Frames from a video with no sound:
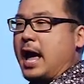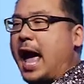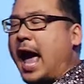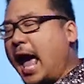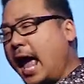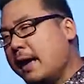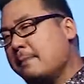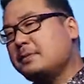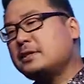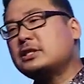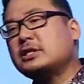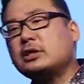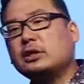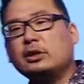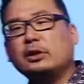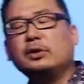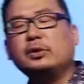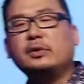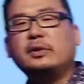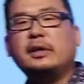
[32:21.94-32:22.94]

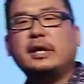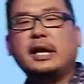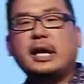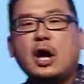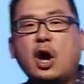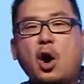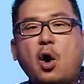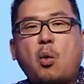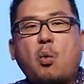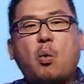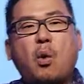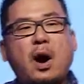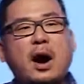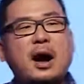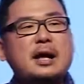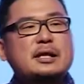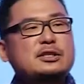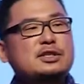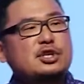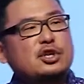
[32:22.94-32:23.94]
absolutely
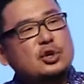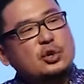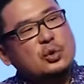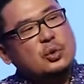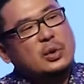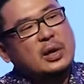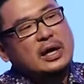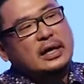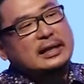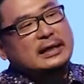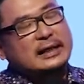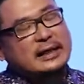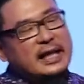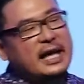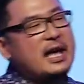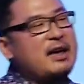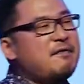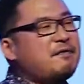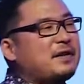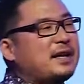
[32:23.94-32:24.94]
want to
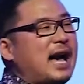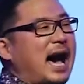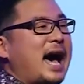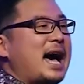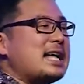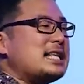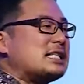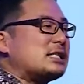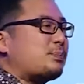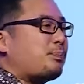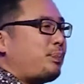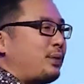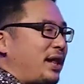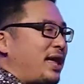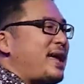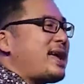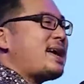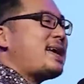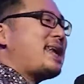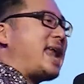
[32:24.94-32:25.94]
live God's
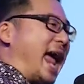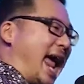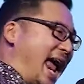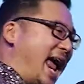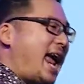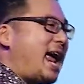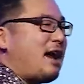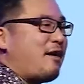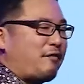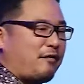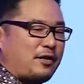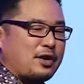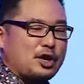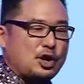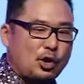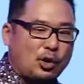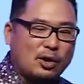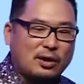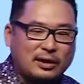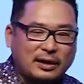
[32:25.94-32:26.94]
plan A for
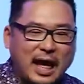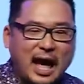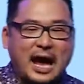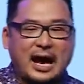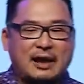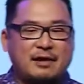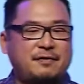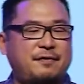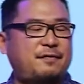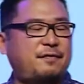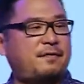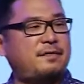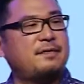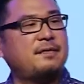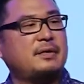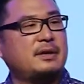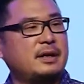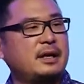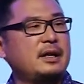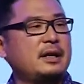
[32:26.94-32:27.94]
your
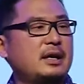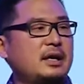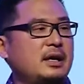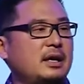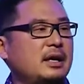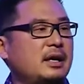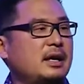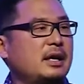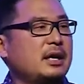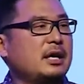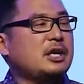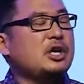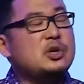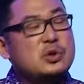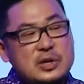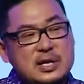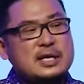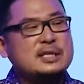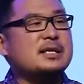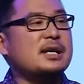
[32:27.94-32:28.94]
life,
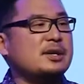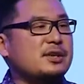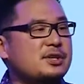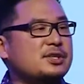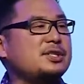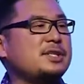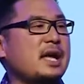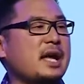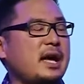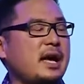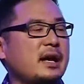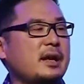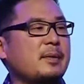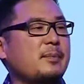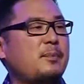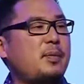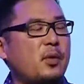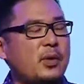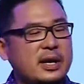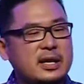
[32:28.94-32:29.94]
you need to
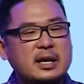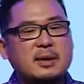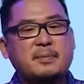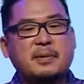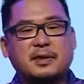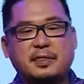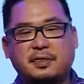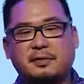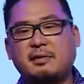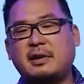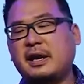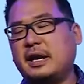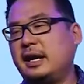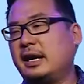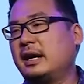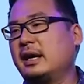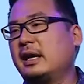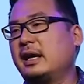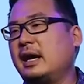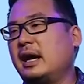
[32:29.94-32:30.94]
understand point number
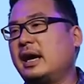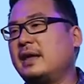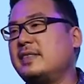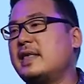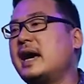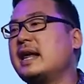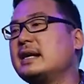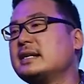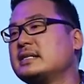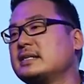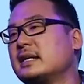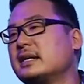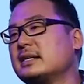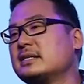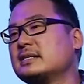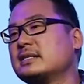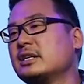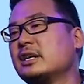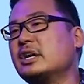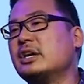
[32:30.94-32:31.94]
three, and that is
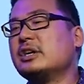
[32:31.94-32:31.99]
this.